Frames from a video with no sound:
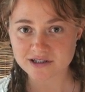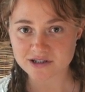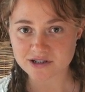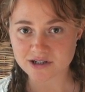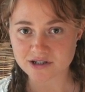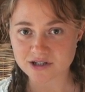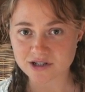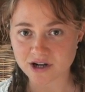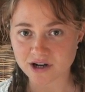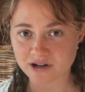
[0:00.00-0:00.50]

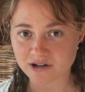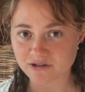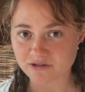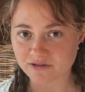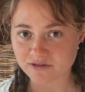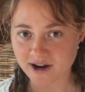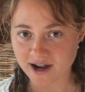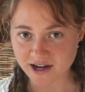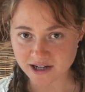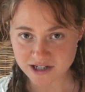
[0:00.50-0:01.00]
touch on a
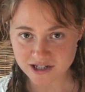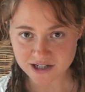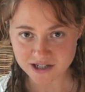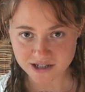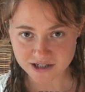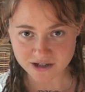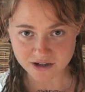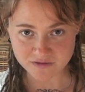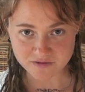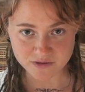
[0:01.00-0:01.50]

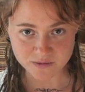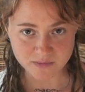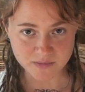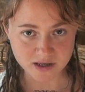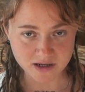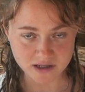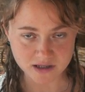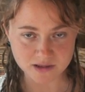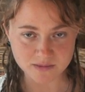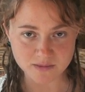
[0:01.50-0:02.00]
fraction of the
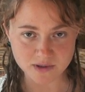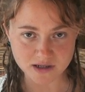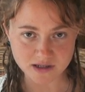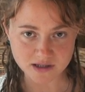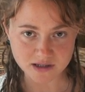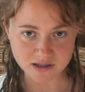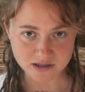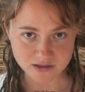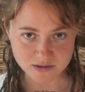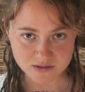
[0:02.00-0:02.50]

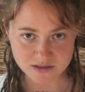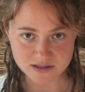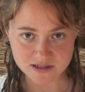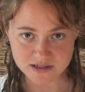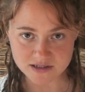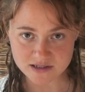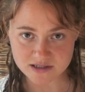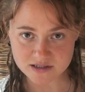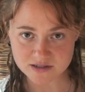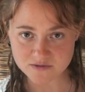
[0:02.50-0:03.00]
many
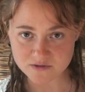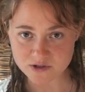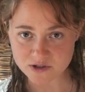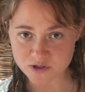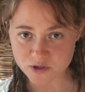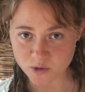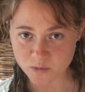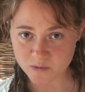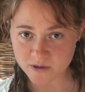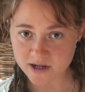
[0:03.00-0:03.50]
uses for
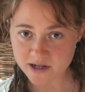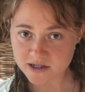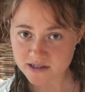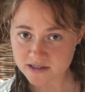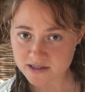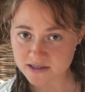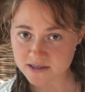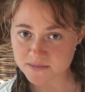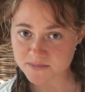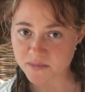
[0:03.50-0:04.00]
soap
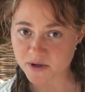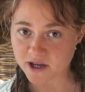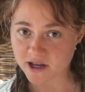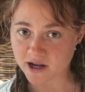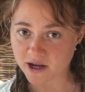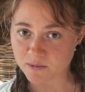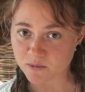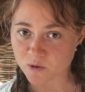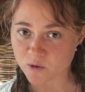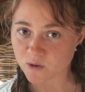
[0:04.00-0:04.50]
nuts, but
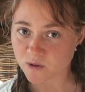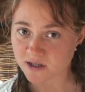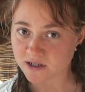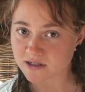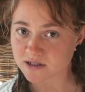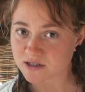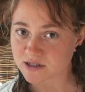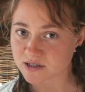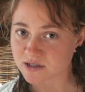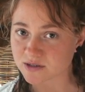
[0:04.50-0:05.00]
I'm
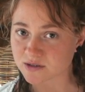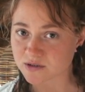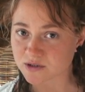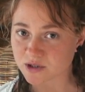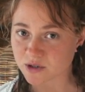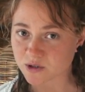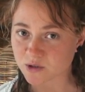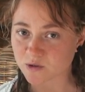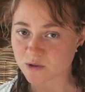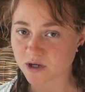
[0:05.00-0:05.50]
going to
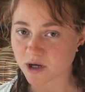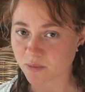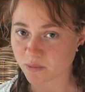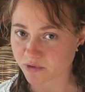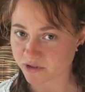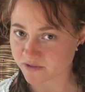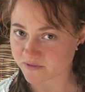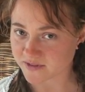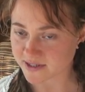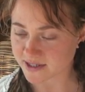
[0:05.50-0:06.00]
show you a couple of